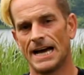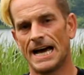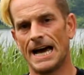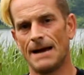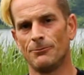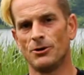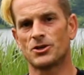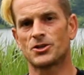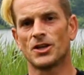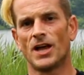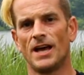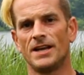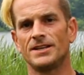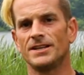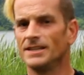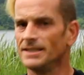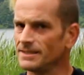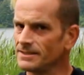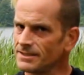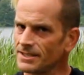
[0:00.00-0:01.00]
I'm Rich
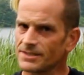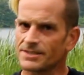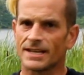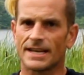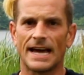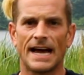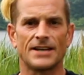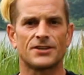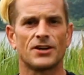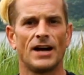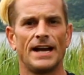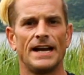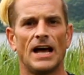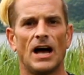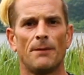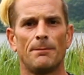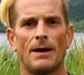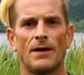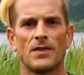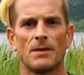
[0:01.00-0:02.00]
Lund, just a guy trying to
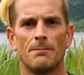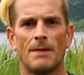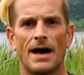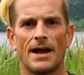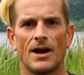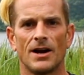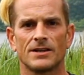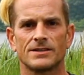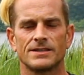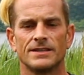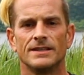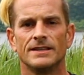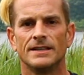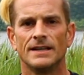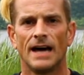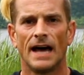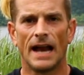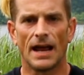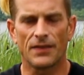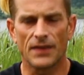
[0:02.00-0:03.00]
help out the monarchs,
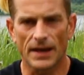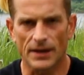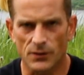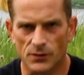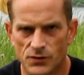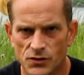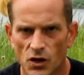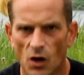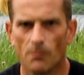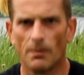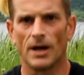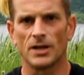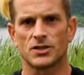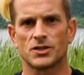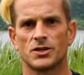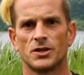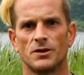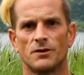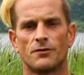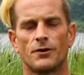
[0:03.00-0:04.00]
and I thank you so
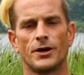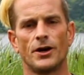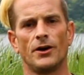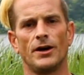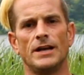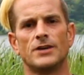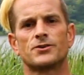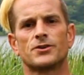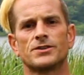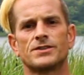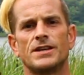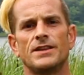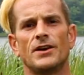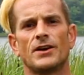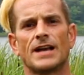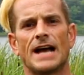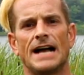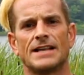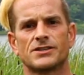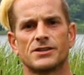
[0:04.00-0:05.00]
much for your interest in
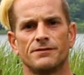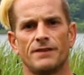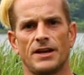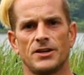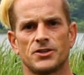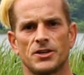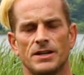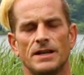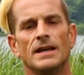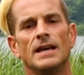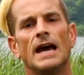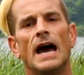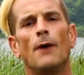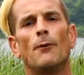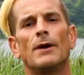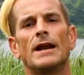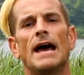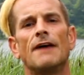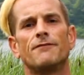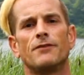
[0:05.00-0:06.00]
their conservation
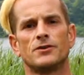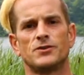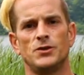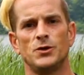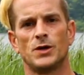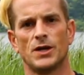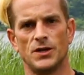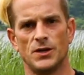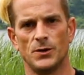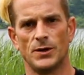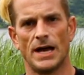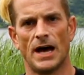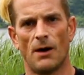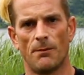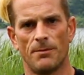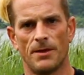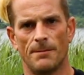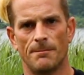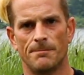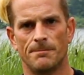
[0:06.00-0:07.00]
and what efforts you can do to
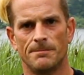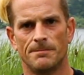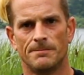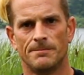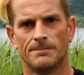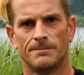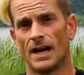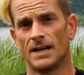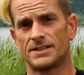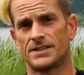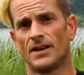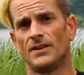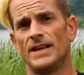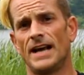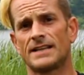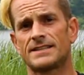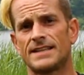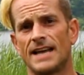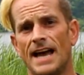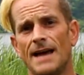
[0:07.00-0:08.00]
help them. Until
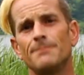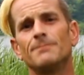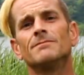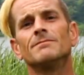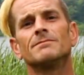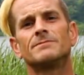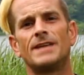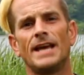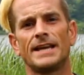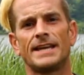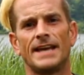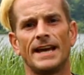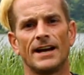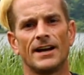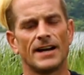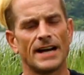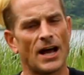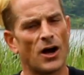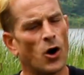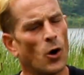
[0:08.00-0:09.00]
next time, take
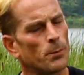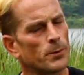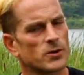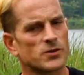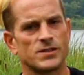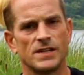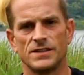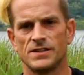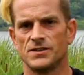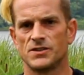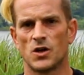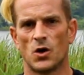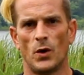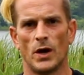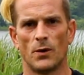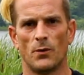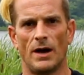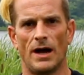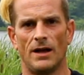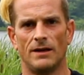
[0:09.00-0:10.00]
care, and I hope your season's
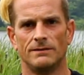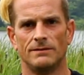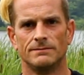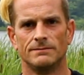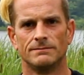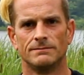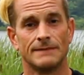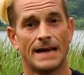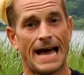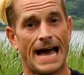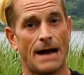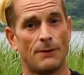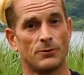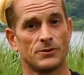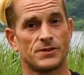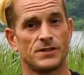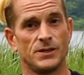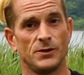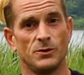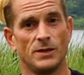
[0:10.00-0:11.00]
going well. I
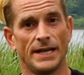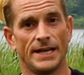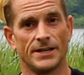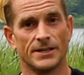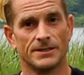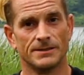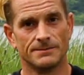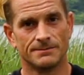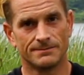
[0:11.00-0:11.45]
will see you later.